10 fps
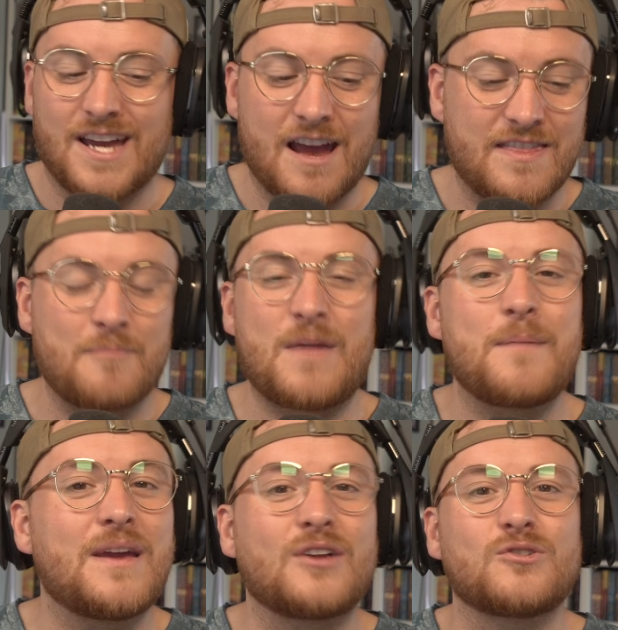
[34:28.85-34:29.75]
And then
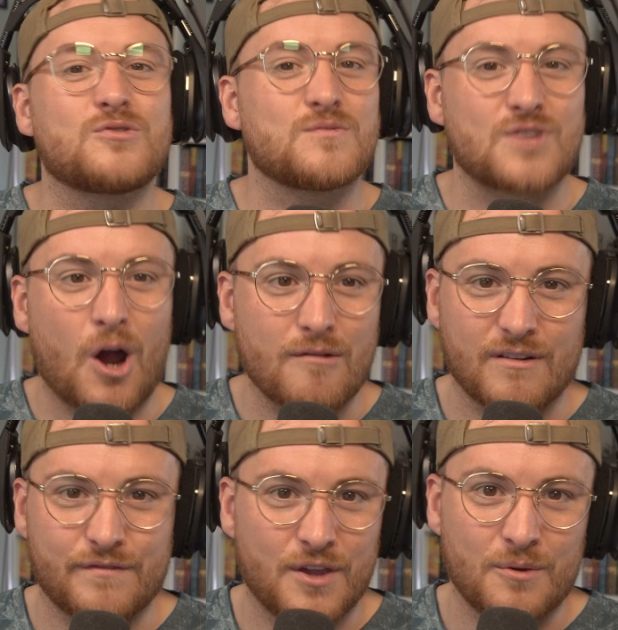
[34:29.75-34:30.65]
maybe I'll do some sort of
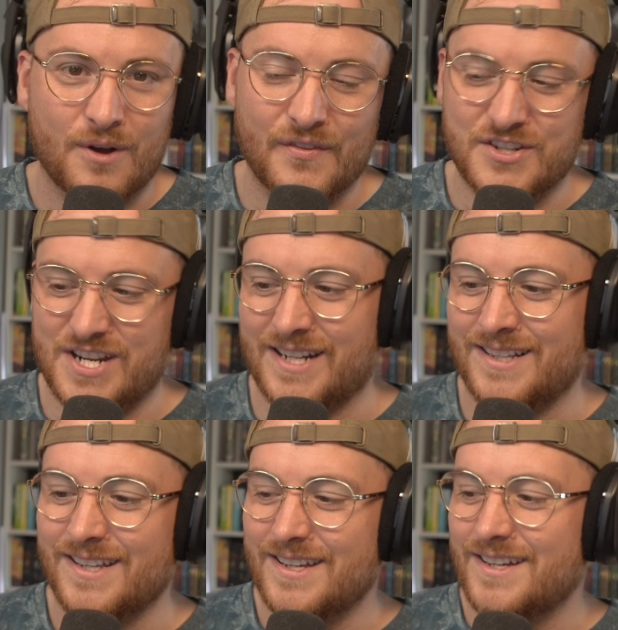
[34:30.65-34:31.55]
review on the channel.